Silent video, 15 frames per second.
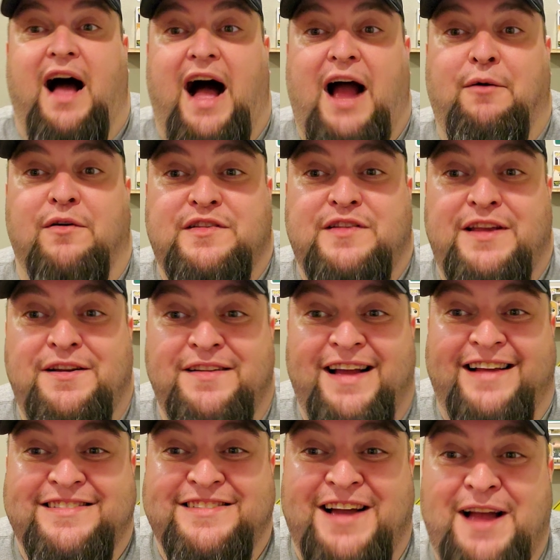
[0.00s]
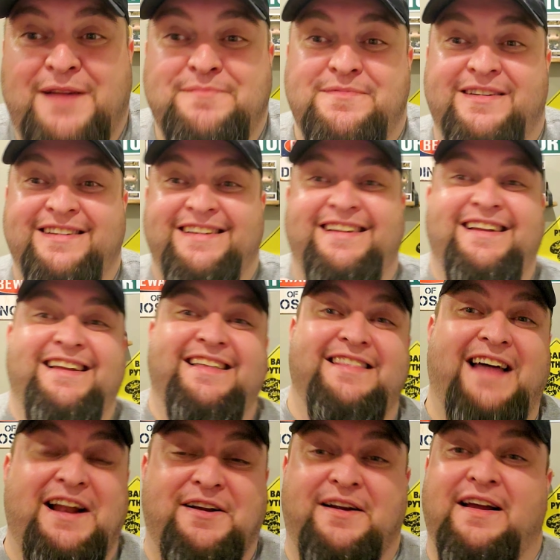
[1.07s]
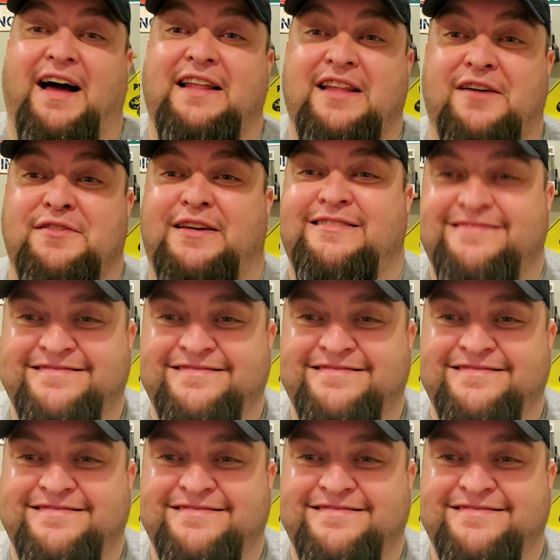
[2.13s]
I will see you next time. Later. I love you.